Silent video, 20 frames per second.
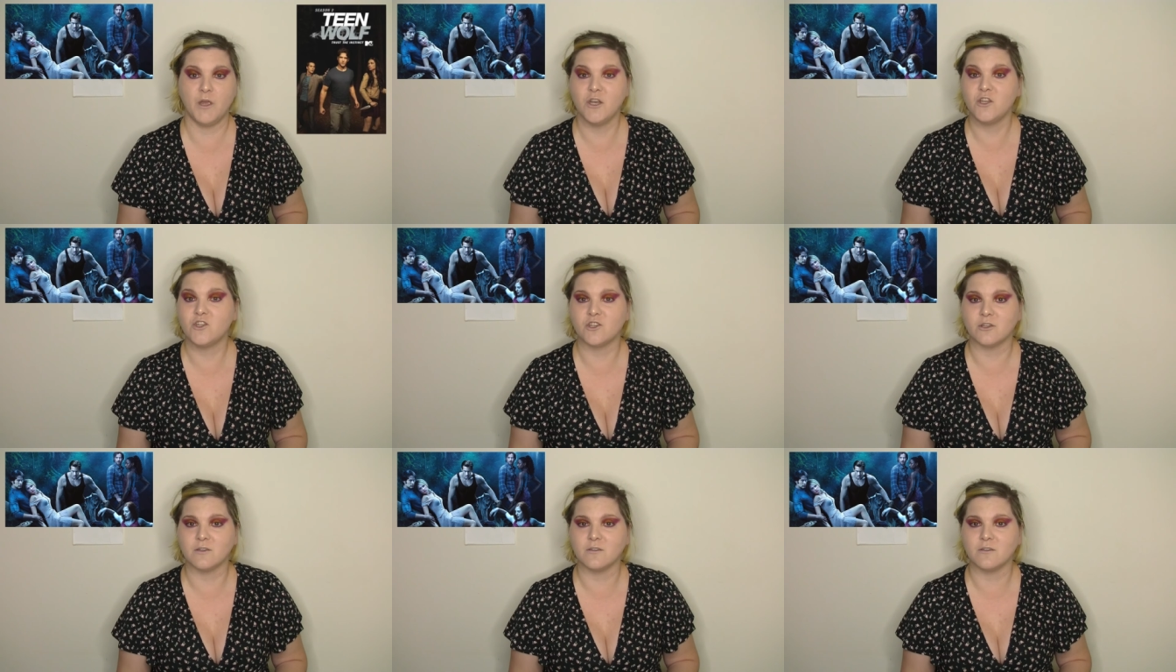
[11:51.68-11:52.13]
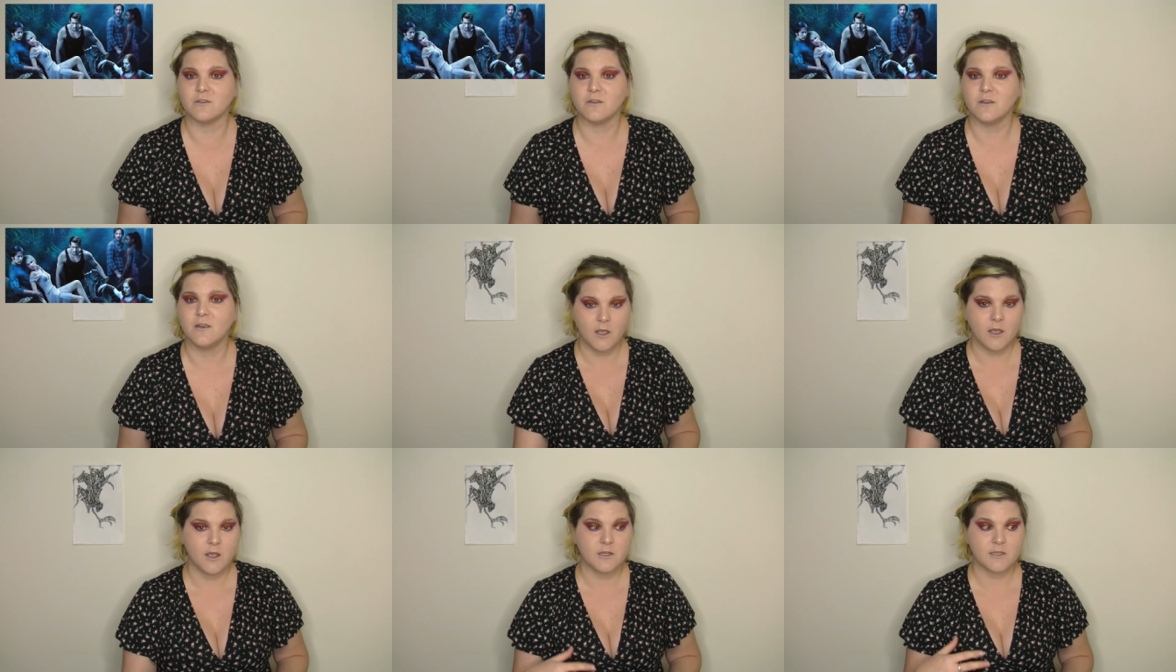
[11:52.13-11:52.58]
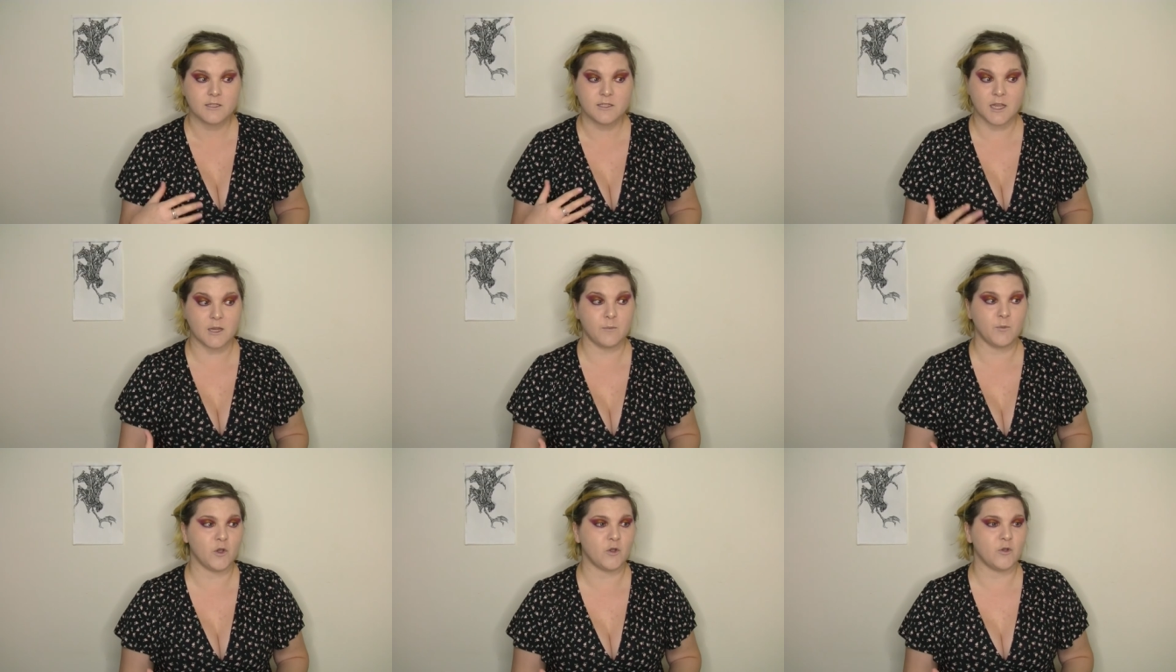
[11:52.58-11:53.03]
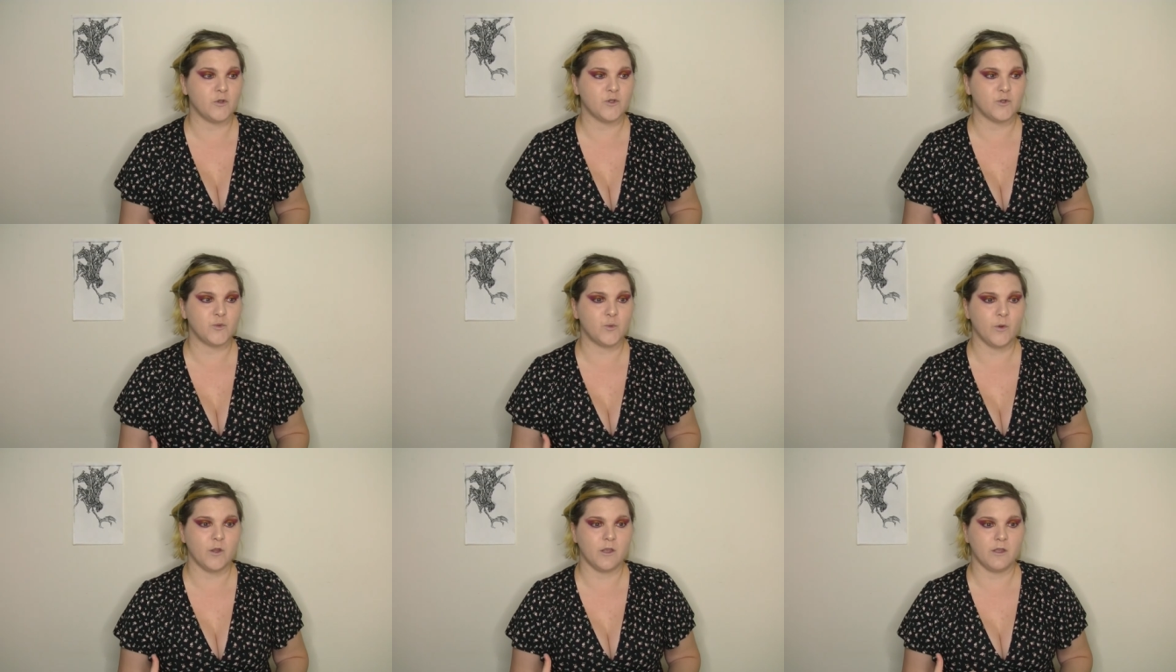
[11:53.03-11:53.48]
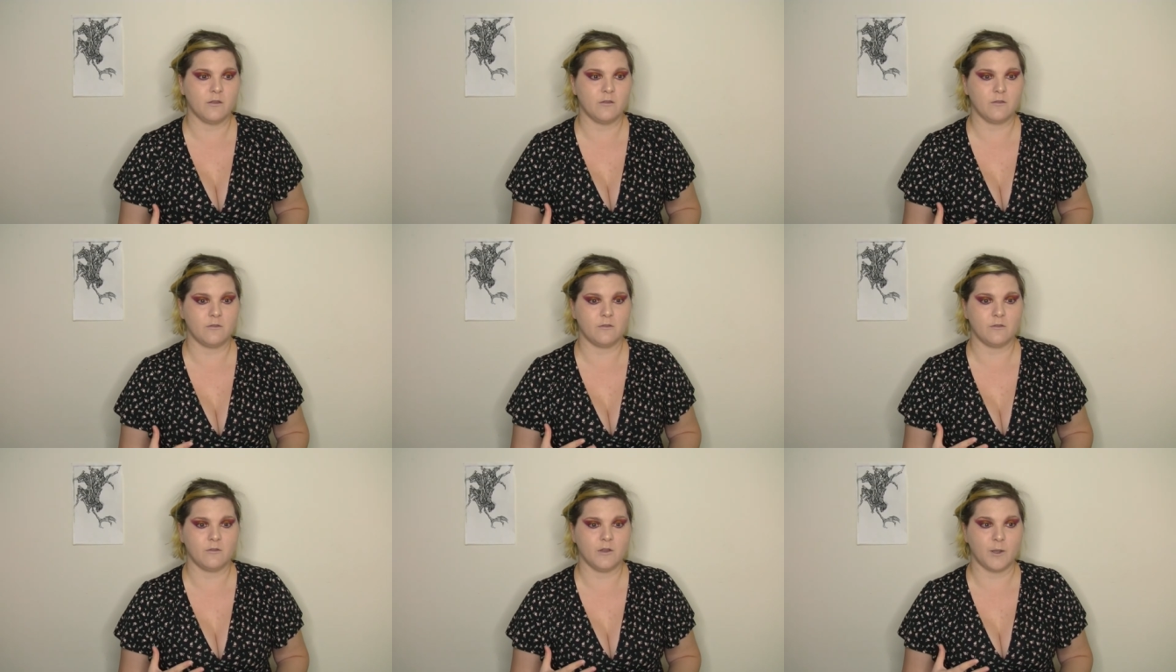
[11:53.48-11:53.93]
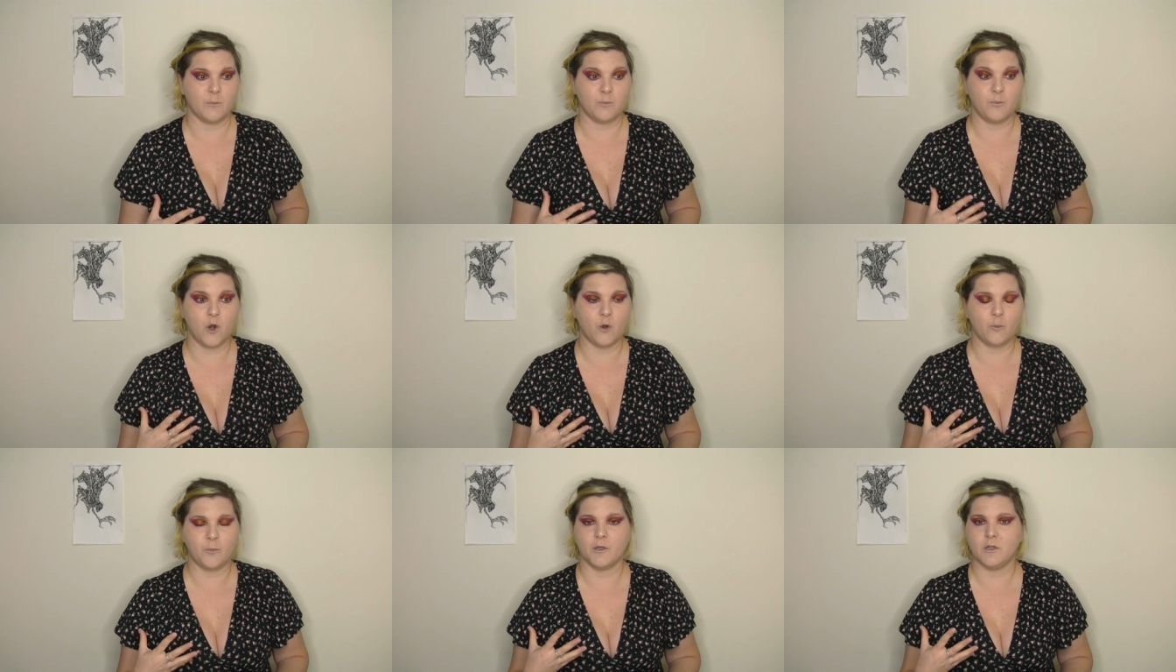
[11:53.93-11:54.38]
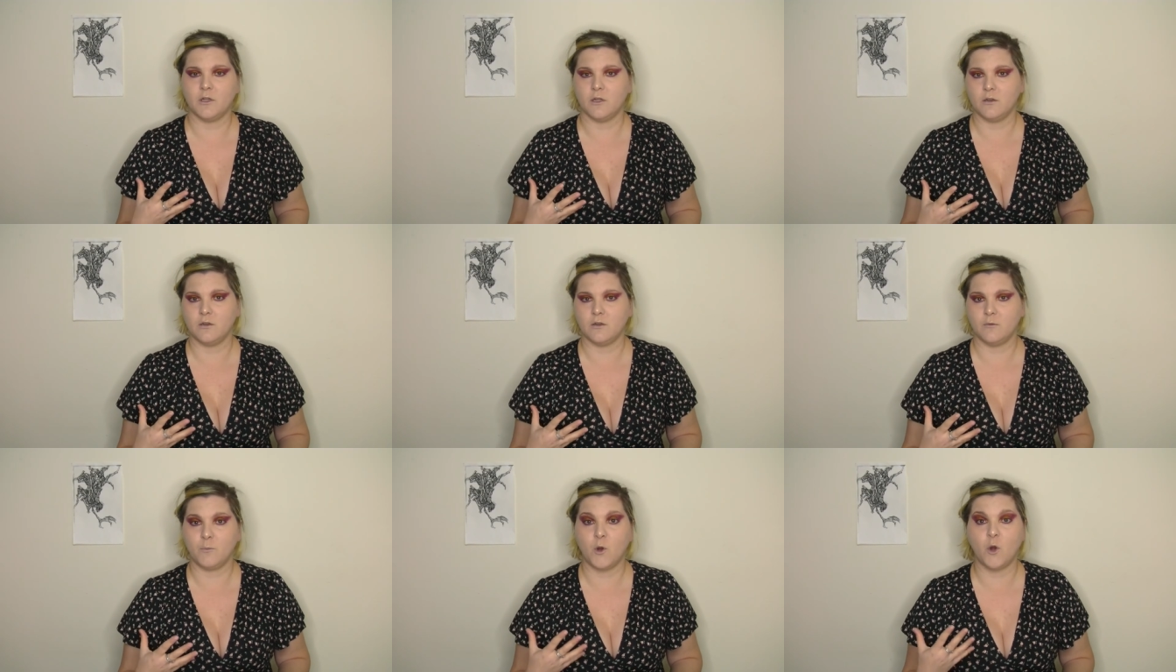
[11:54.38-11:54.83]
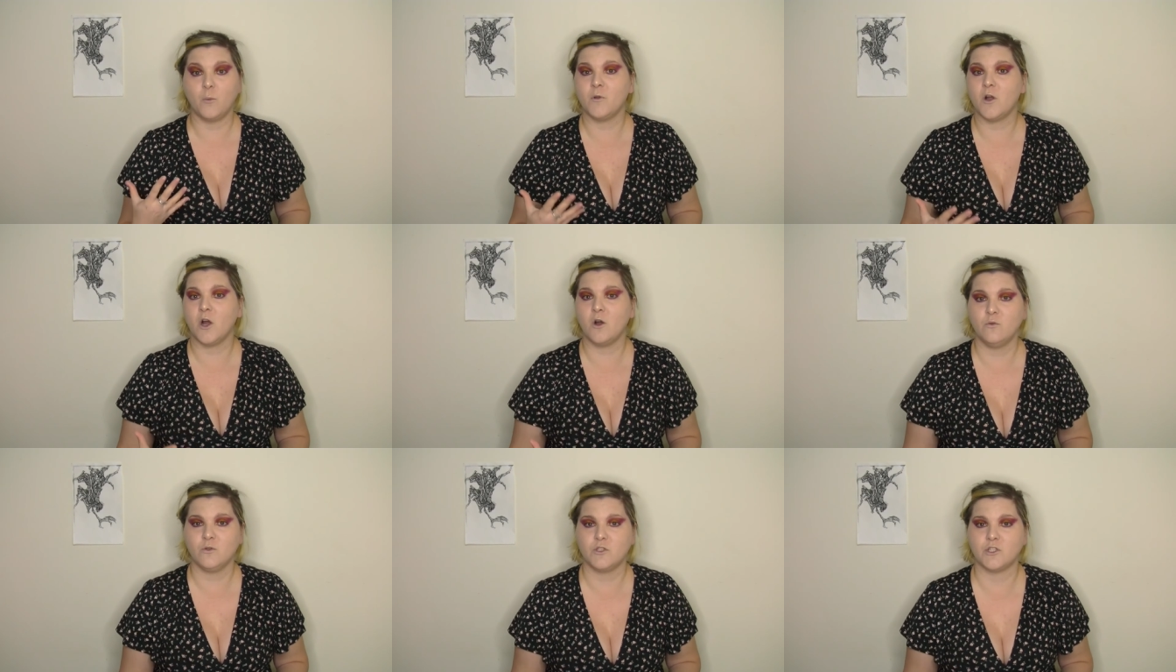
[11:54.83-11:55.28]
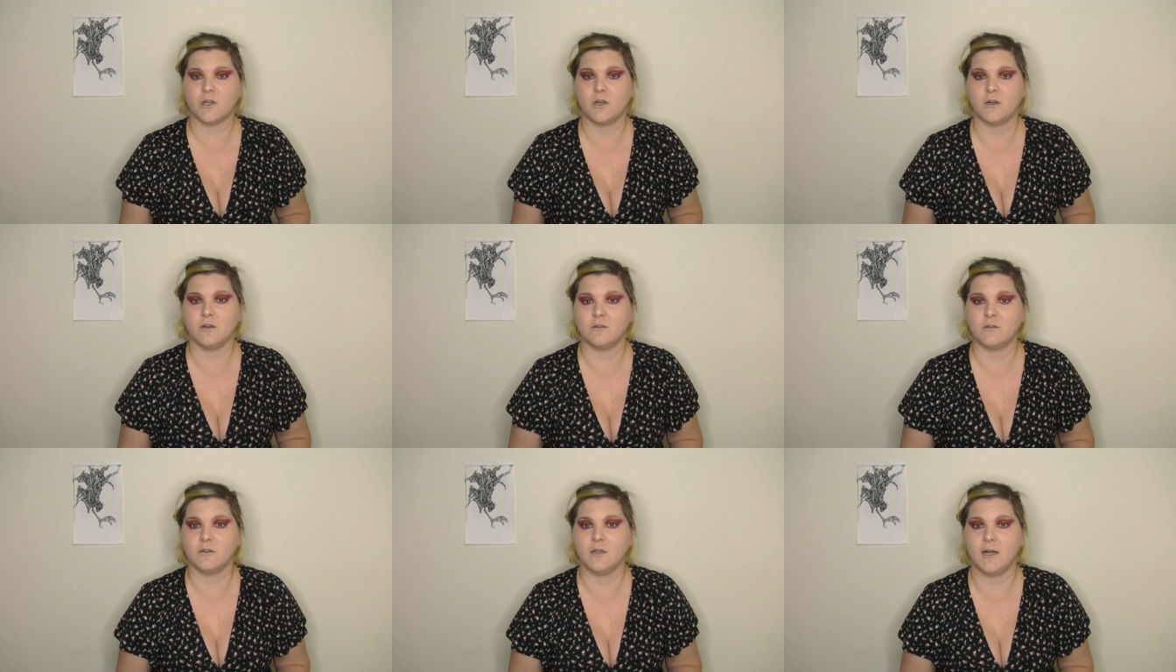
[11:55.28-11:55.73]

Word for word: mentioned. Same goes with like popular pop culture.